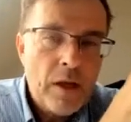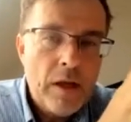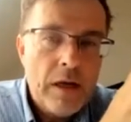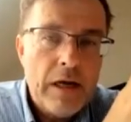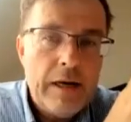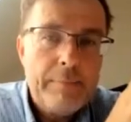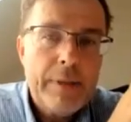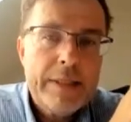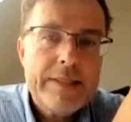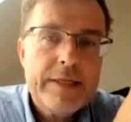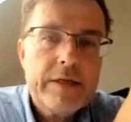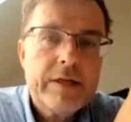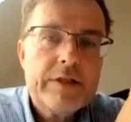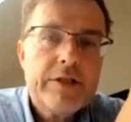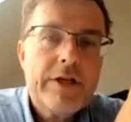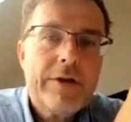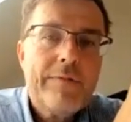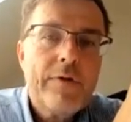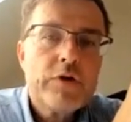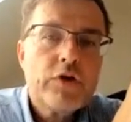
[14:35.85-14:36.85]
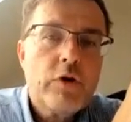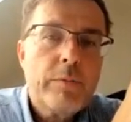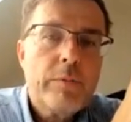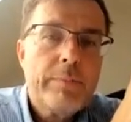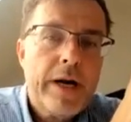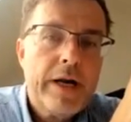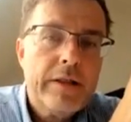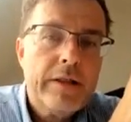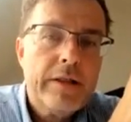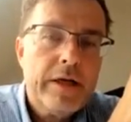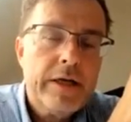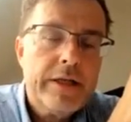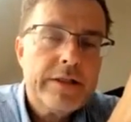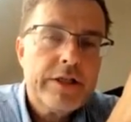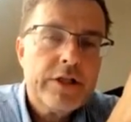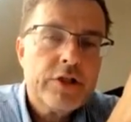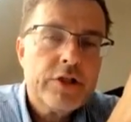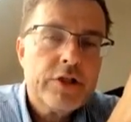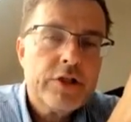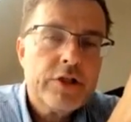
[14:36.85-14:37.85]
And basically, Sigfox operator in
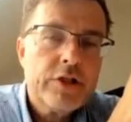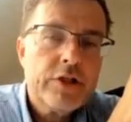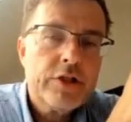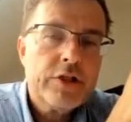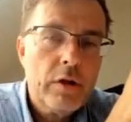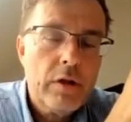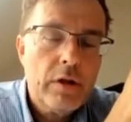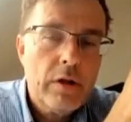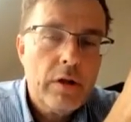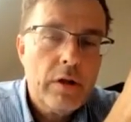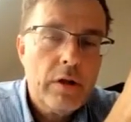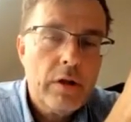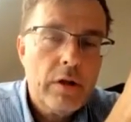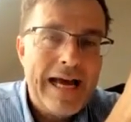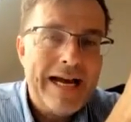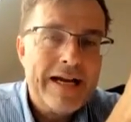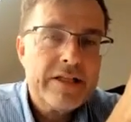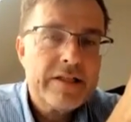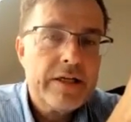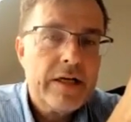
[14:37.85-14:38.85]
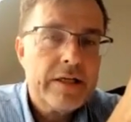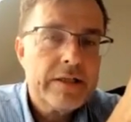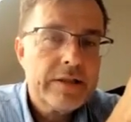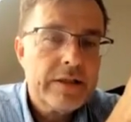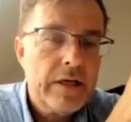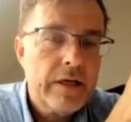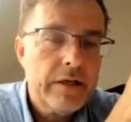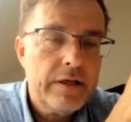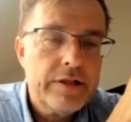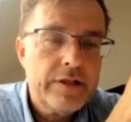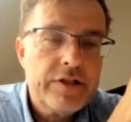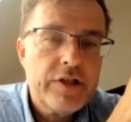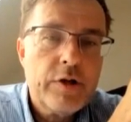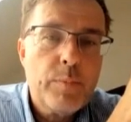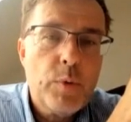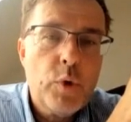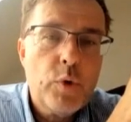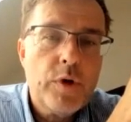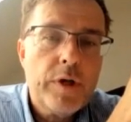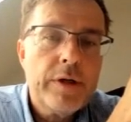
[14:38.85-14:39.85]
this role acts as a
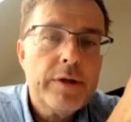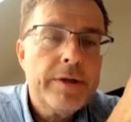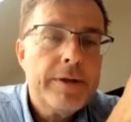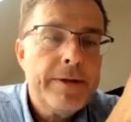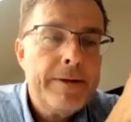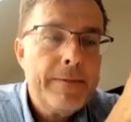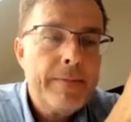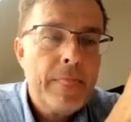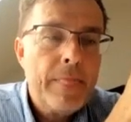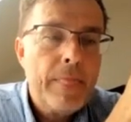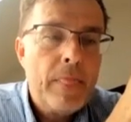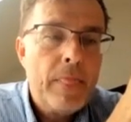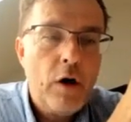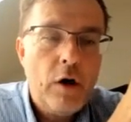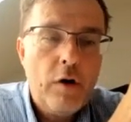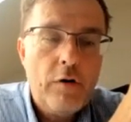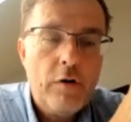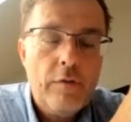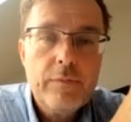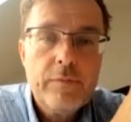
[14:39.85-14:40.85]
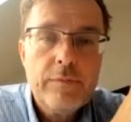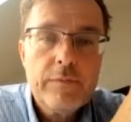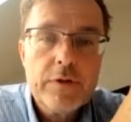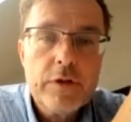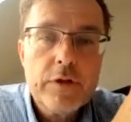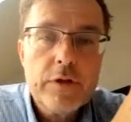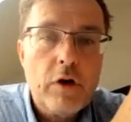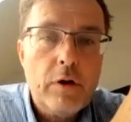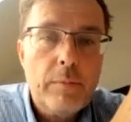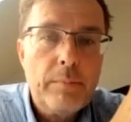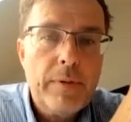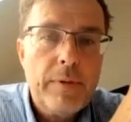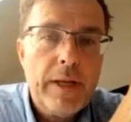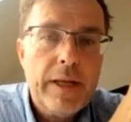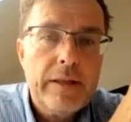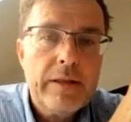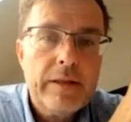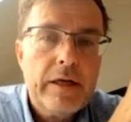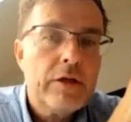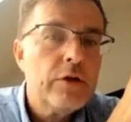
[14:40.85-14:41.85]
distributor of the
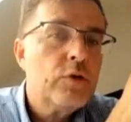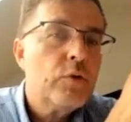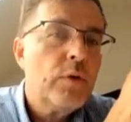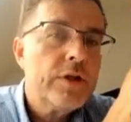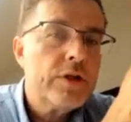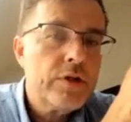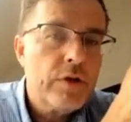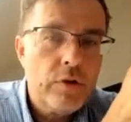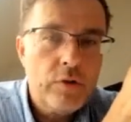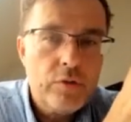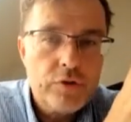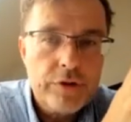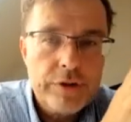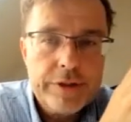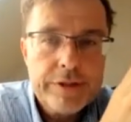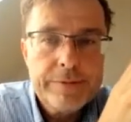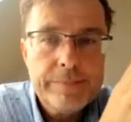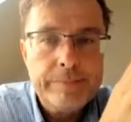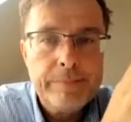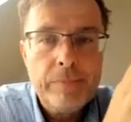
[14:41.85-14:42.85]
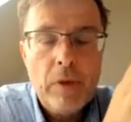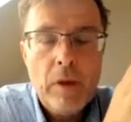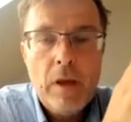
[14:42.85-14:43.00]
complete end-to-end solutions.